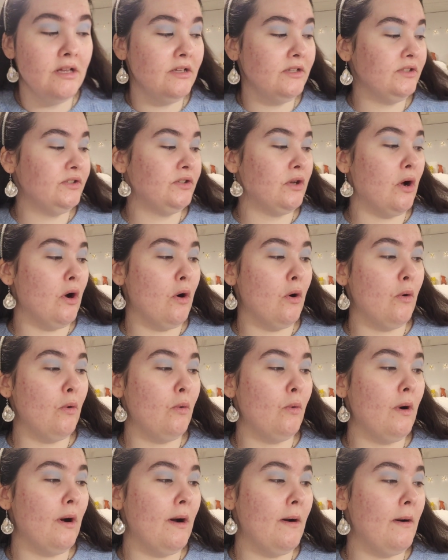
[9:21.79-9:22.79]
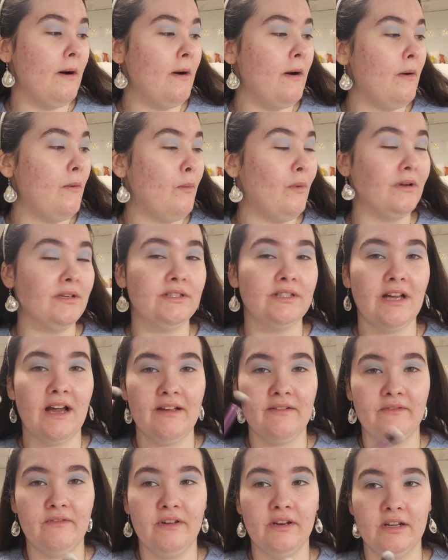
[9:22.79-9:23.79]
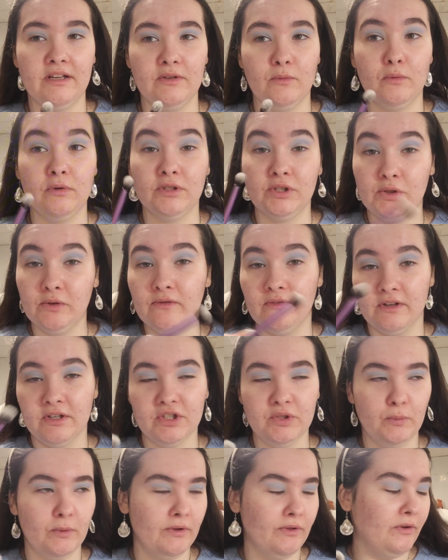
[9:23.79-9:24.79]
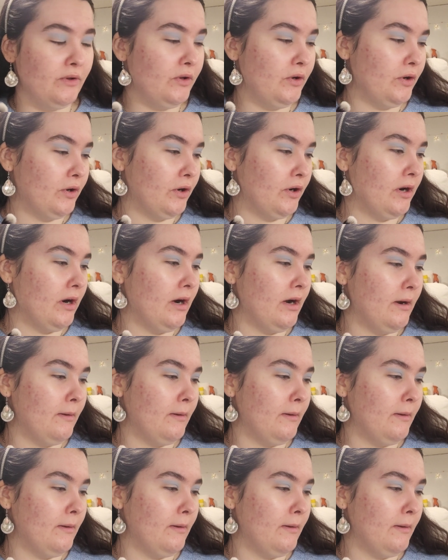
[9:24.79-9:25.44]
So once you finish with your